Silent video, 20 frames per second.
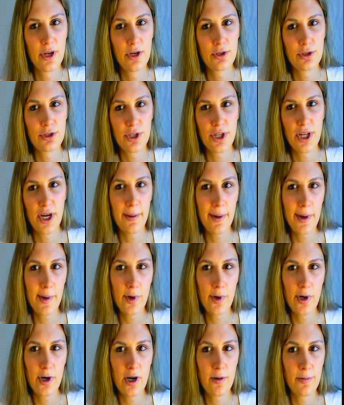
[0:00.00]
So there we
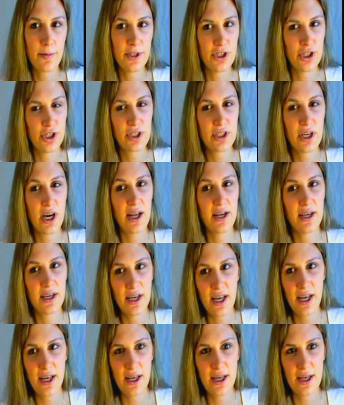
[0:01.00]
were, we just got
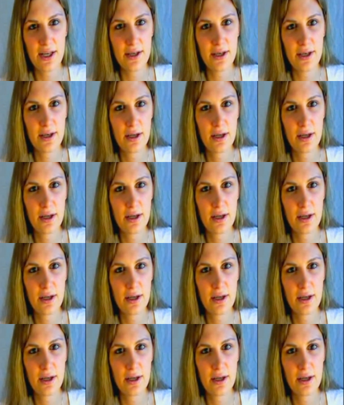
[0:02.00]
naked.